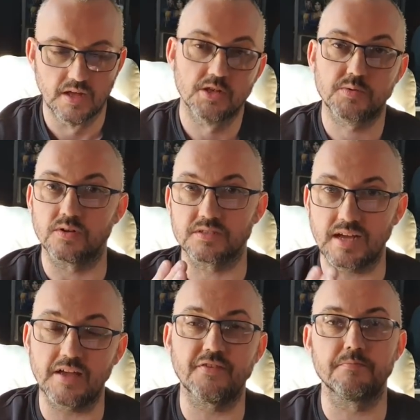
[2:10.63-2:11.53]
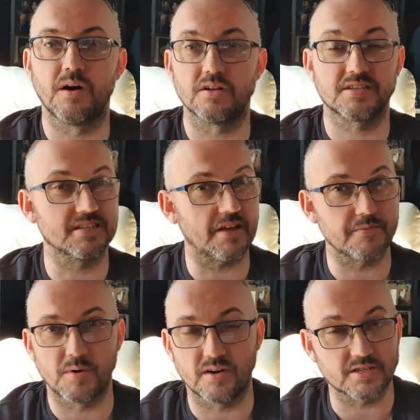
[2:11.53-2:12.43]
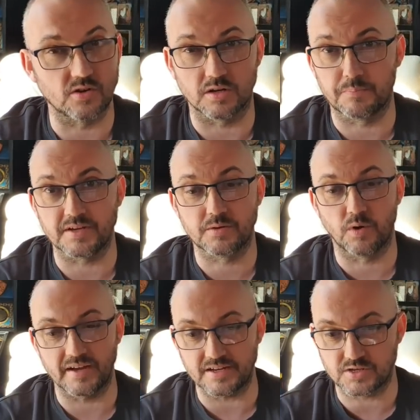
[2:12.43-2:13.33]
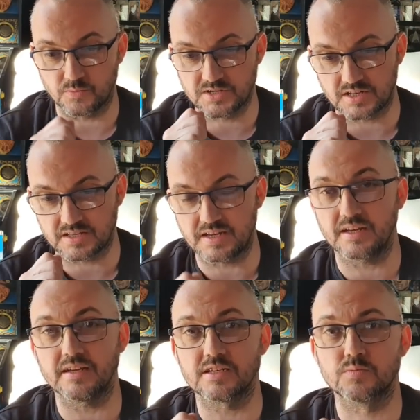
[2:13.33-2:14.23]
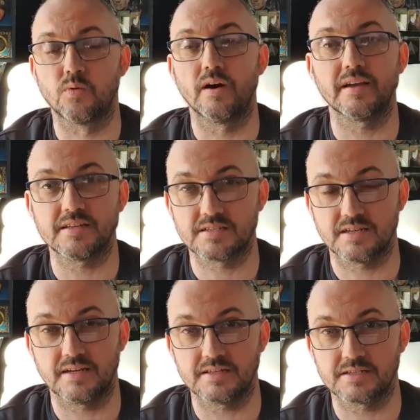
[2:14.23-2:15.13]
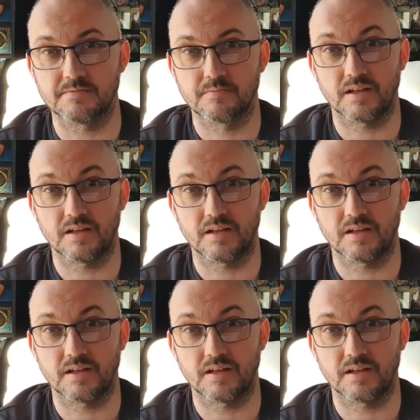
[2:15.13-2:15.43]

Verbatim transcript: So you've got David Martin. David Martin's not on a big wage, which I think is why he stays.